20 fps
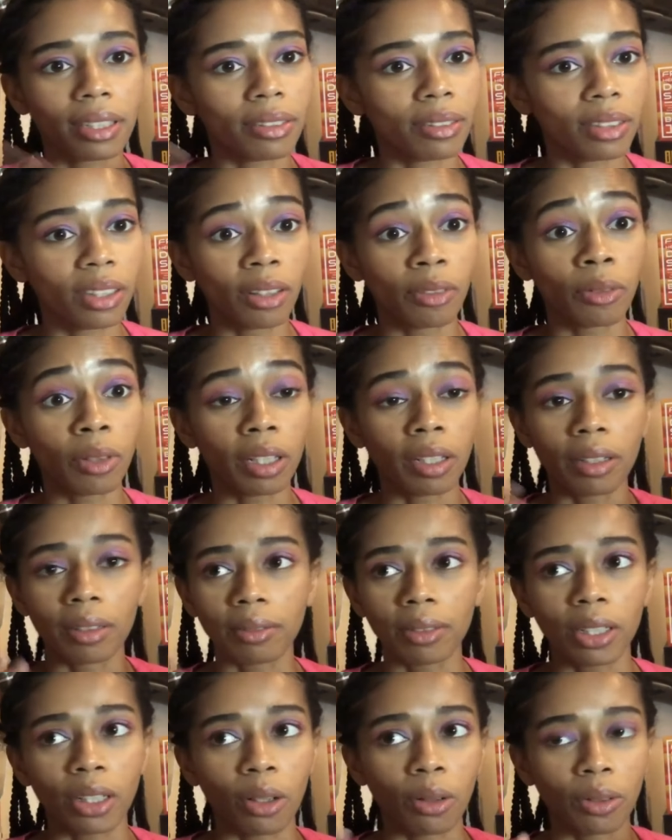
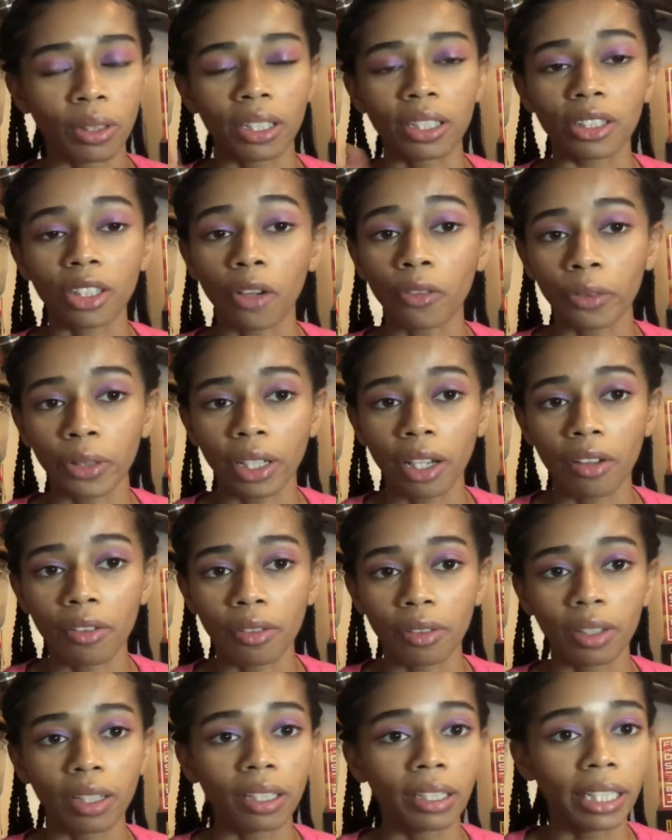The discovery
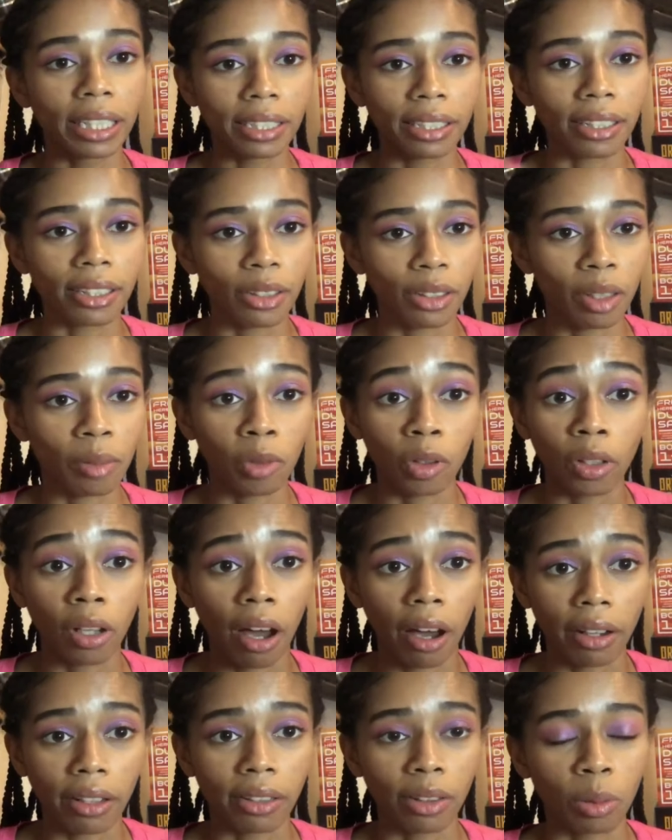of listening to them on
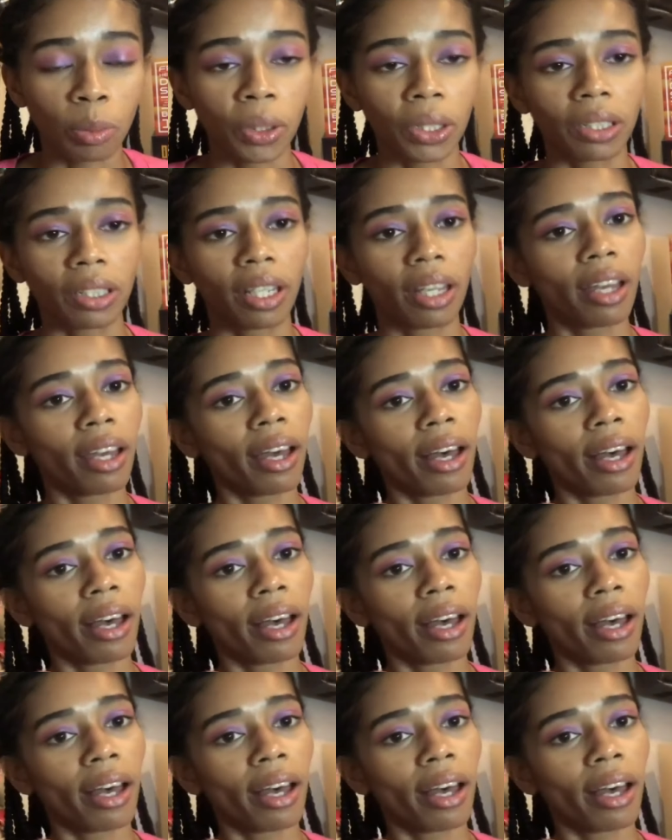audiobook